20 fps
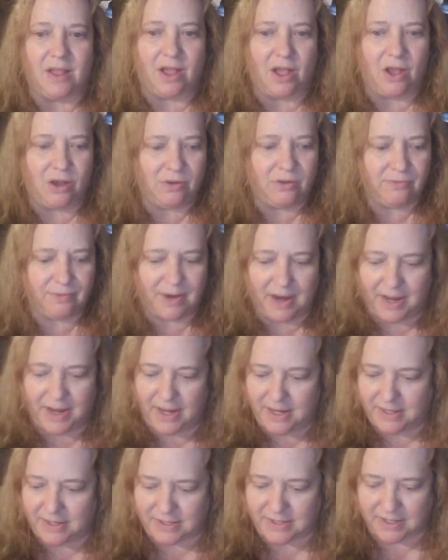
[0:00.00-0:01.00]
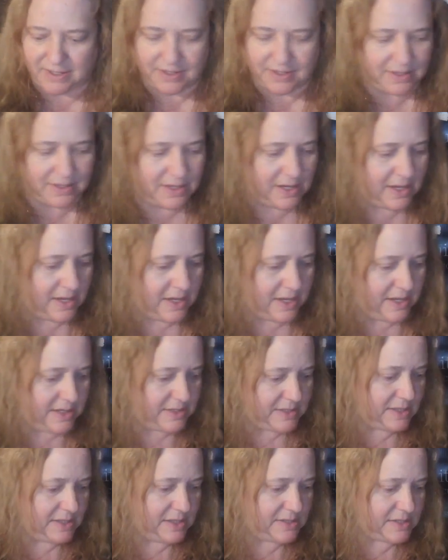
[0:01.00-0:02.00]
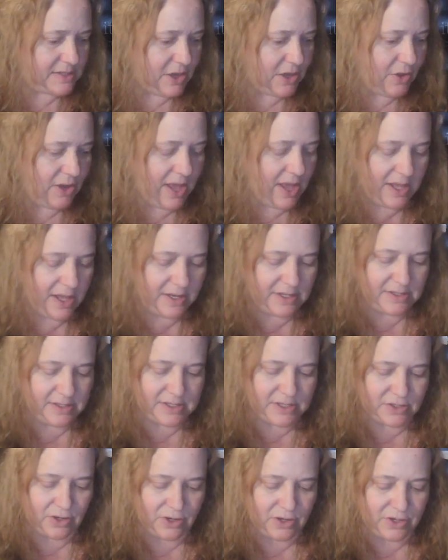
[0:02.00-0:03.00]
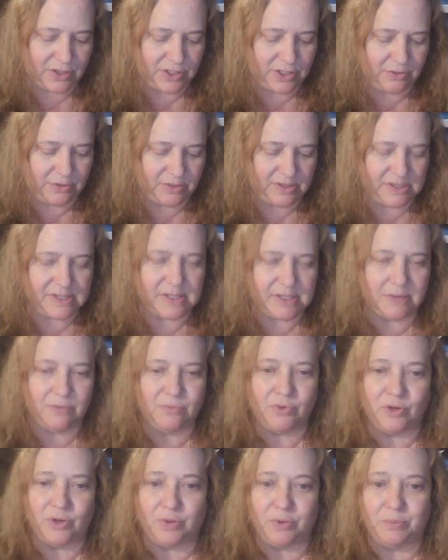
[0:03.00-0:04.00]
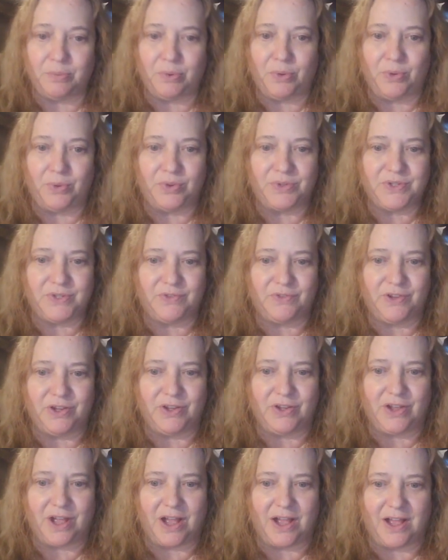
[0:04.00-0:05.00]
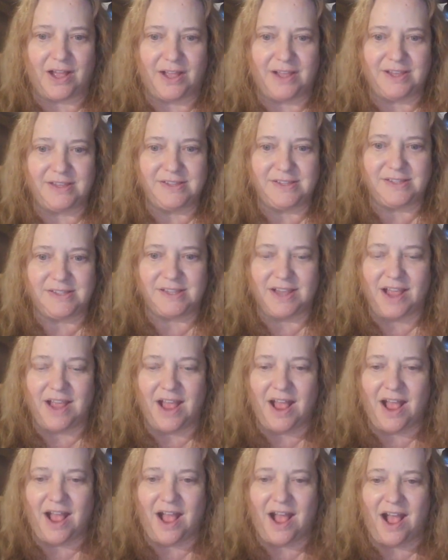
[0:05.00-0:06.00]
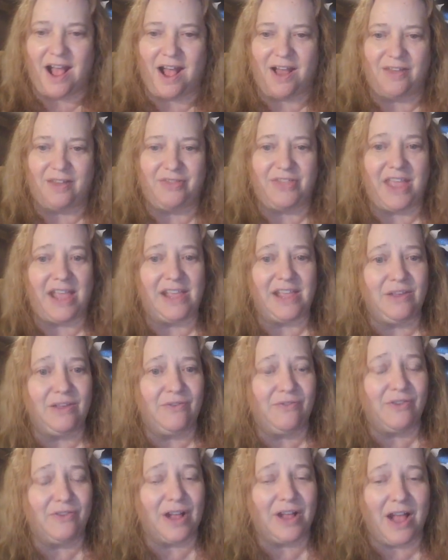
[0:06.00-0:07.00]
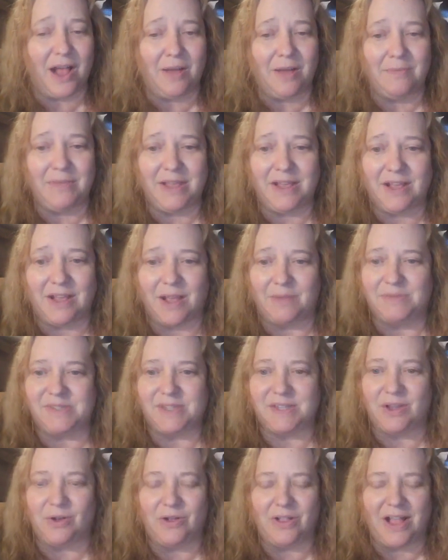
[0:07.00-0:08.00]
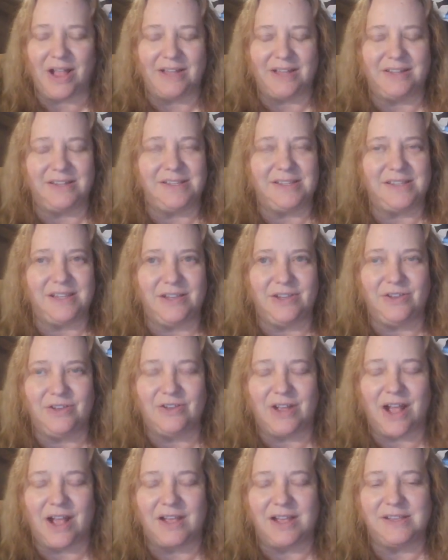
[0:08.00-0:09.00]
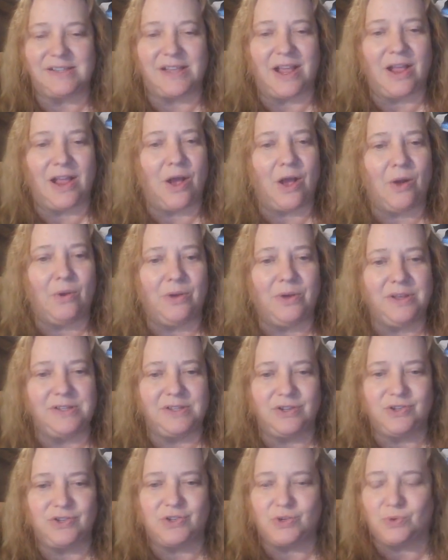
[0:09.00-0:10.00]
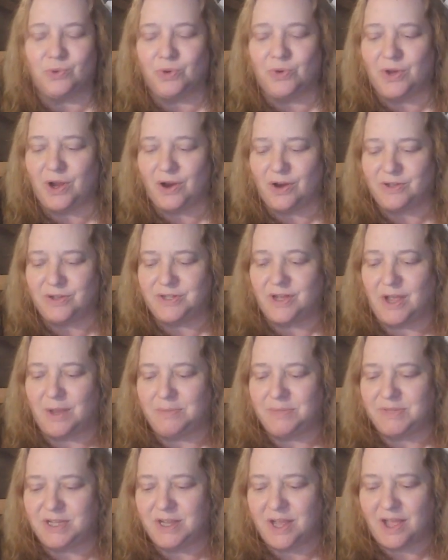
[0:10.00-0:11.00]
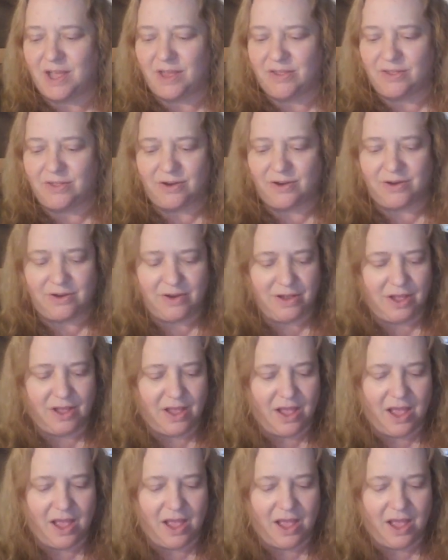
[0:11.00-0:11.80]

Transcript: All right. So let's go ahead and start doing some rune pulls for you guys. Uh, thank you for coming. I'm so glad to see you guys. I always enjoy our time together.